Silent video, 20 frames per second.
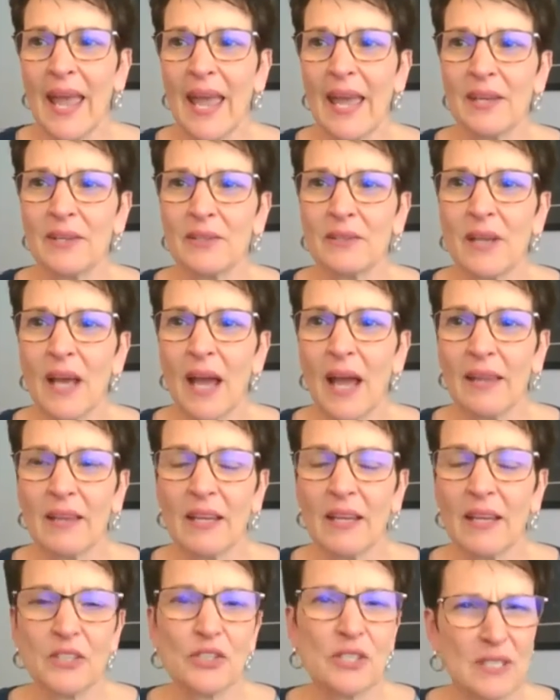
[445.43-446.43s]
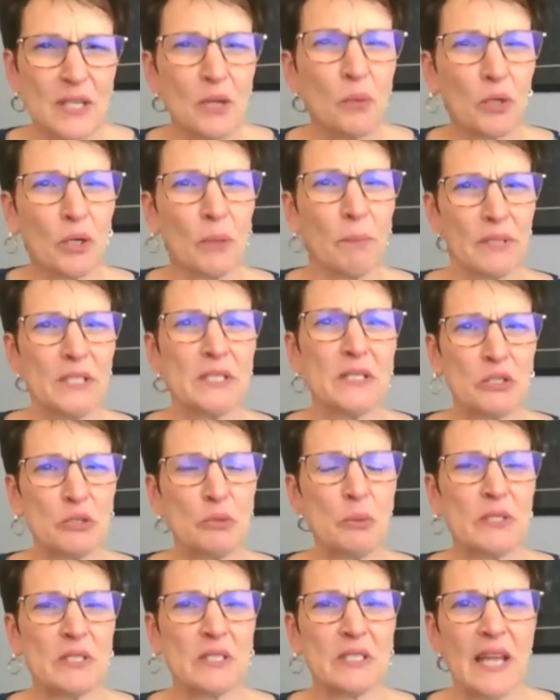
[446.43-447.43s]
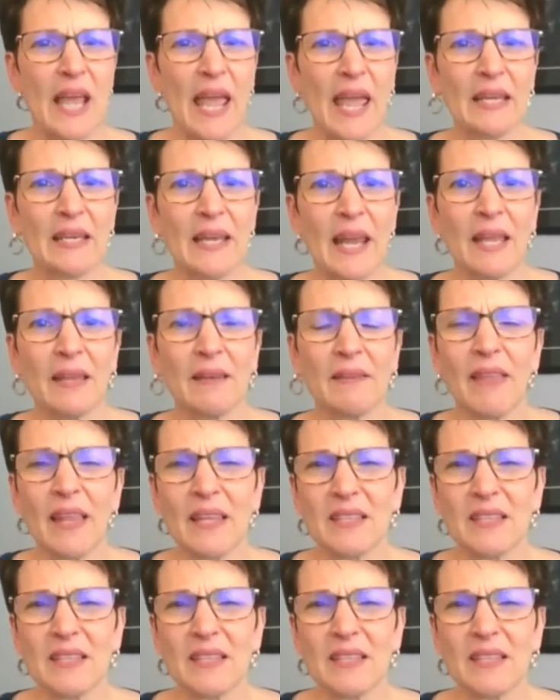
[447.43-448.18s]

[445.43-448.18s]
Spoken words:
And I could see where a business would stagnate.